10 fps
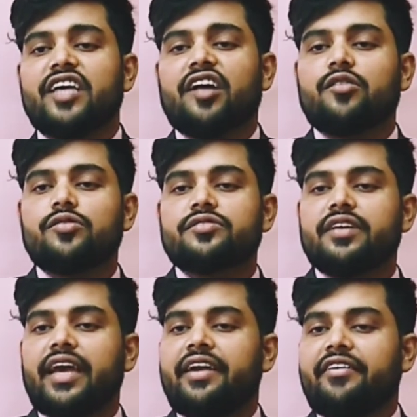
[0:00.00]
across
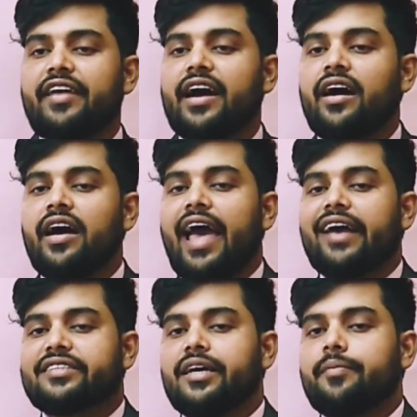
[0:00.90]
India
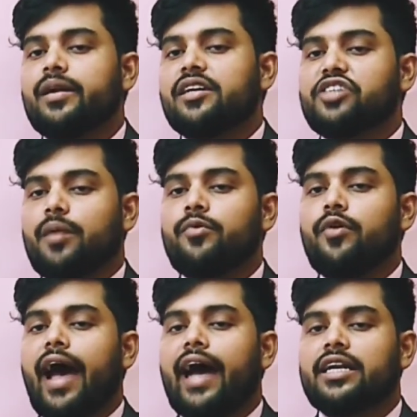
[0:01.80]
except
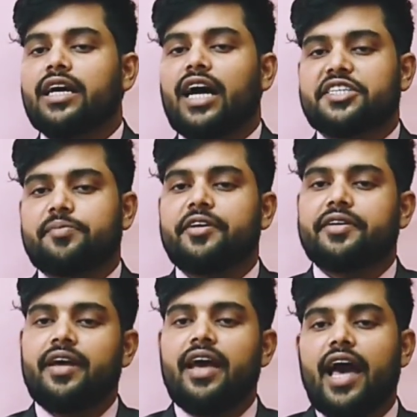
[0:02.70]
Jammu and Kashmir.
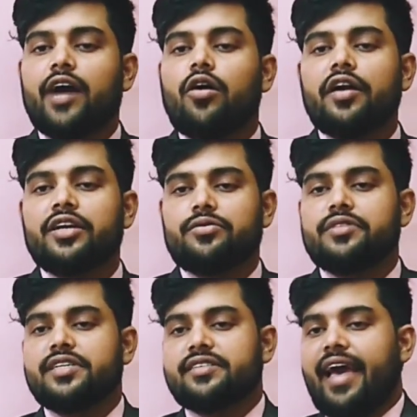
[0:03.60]
According to
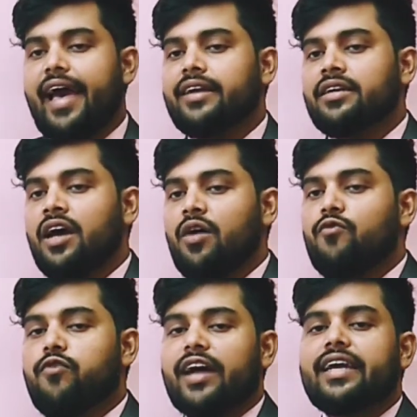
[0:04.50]
this act,
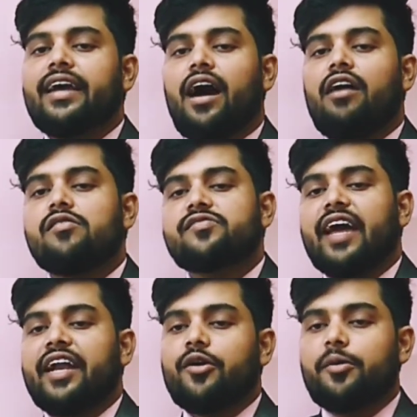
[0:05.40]
working hours
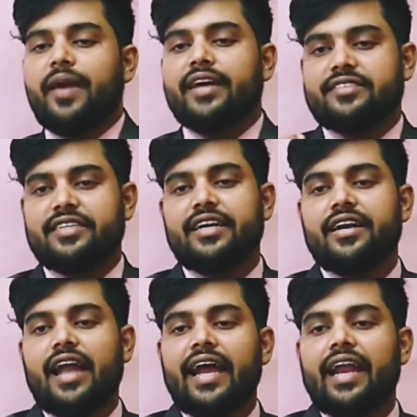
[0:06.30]
cannot be exceeded
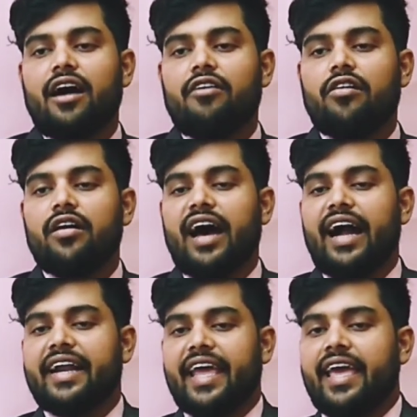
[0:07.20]
9 hours
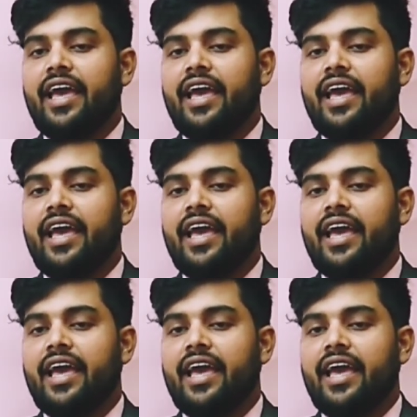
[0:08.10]
a day